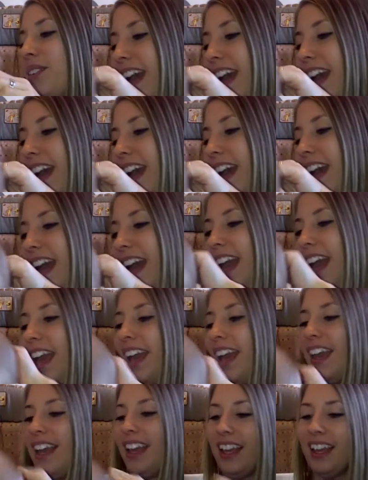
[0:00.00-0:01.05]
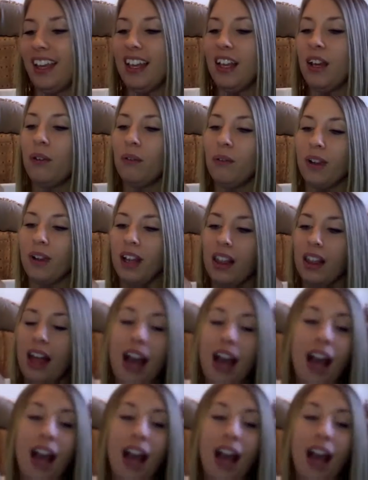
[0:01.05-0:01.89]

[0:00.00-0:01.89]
Okay. Well,